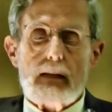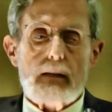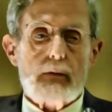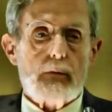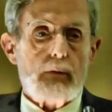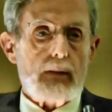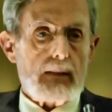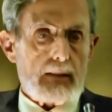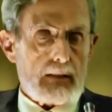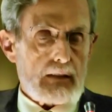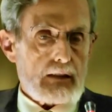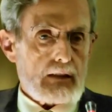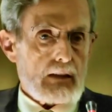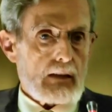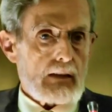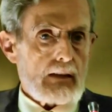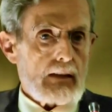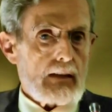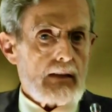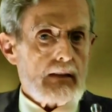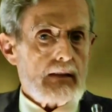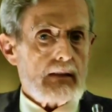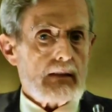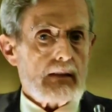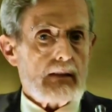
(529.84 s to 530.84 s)
we
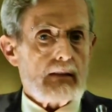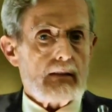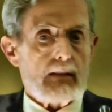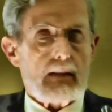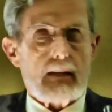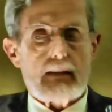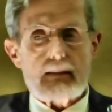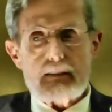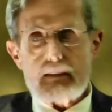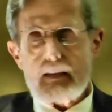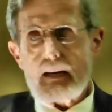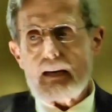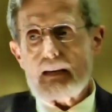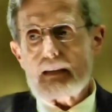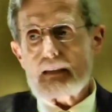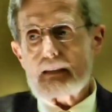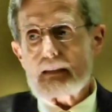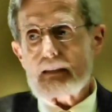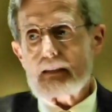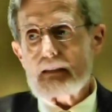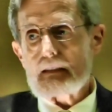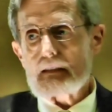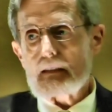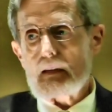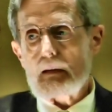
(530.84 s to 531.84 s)
studied
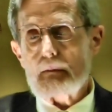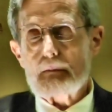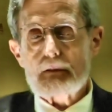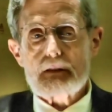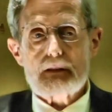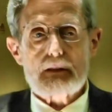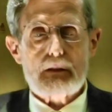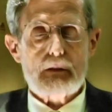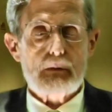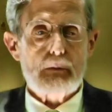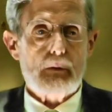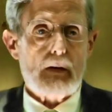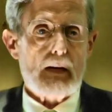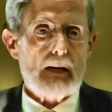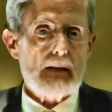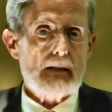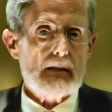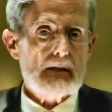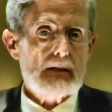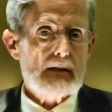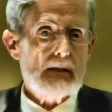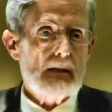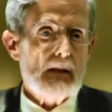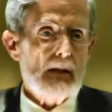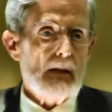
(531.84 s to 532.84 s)
intently Thomas
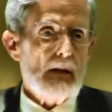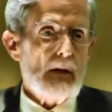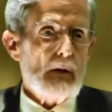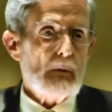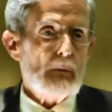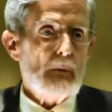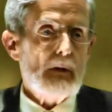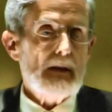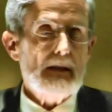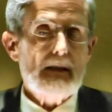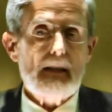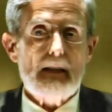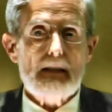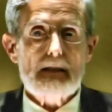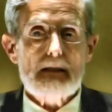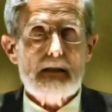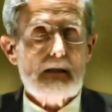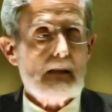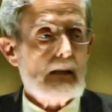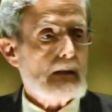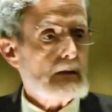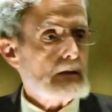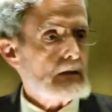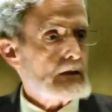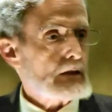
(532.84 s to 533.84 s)
Aquinas. We did
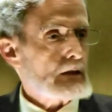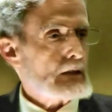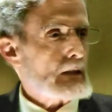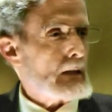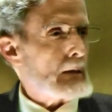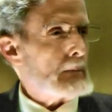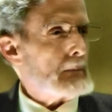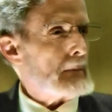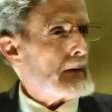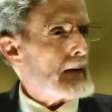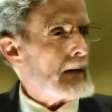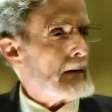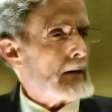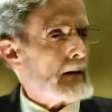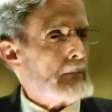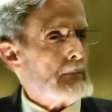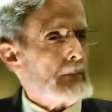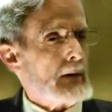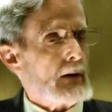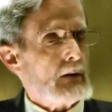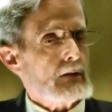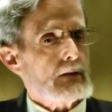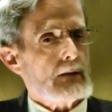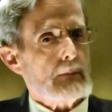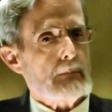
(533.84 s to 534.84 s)
some stuff uh,
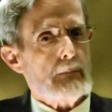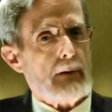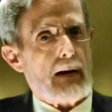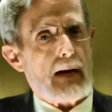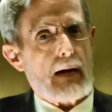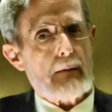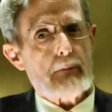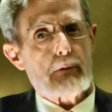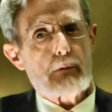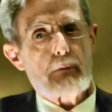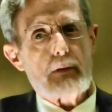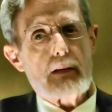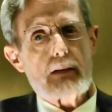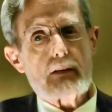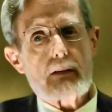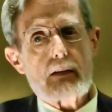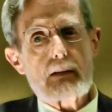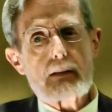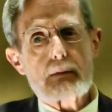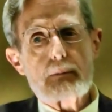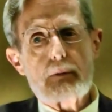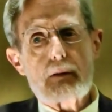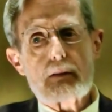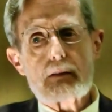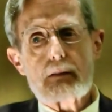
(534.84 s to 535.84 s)
about the Bible. We
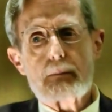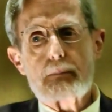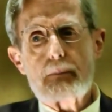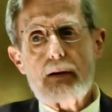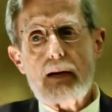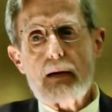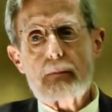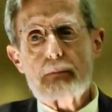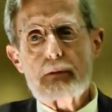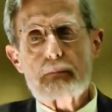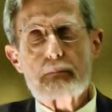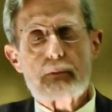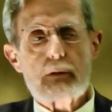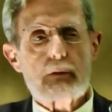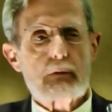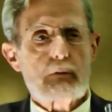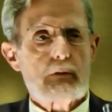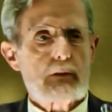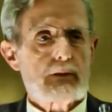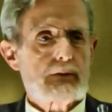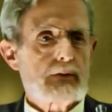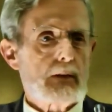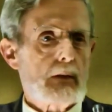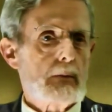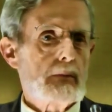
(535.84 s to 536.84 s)
learned about the Bible, but it
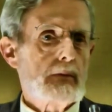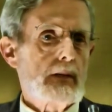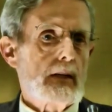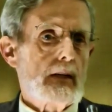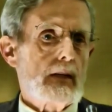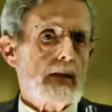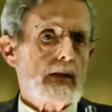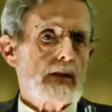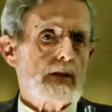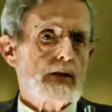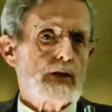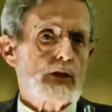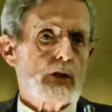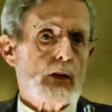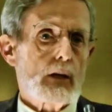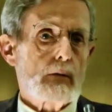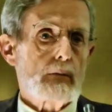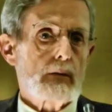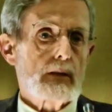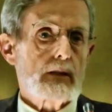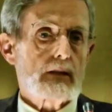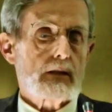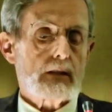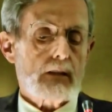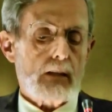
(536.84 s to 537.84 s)
was from
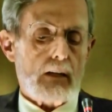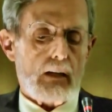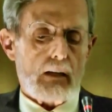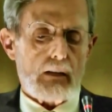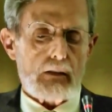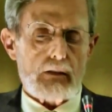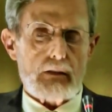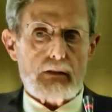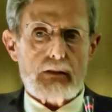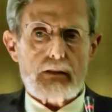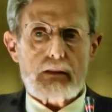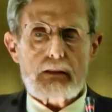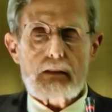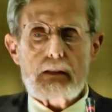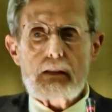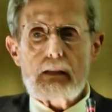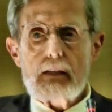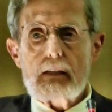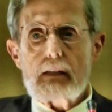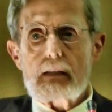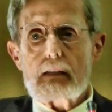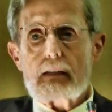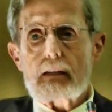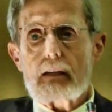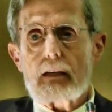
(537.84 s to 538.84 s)
German scholars
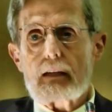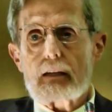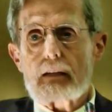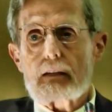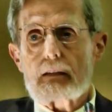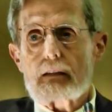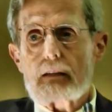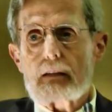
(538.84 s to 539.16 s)
like